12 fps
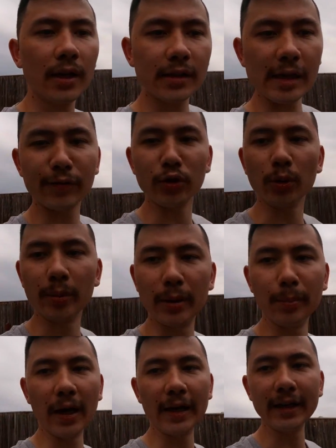saving you a bit of
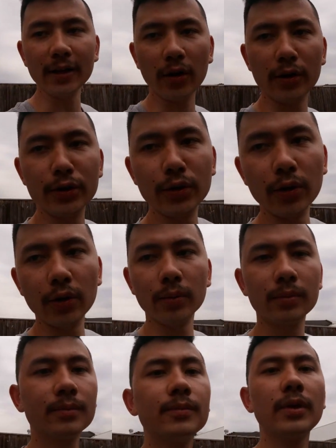money on your
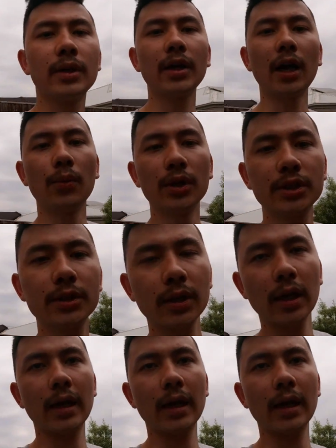car wash,